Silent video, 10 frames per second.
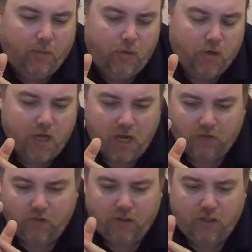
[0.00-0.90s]
you're
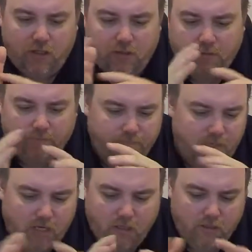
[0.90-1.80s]
constantly
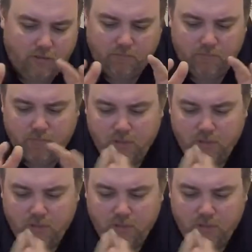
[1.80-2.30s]
kind of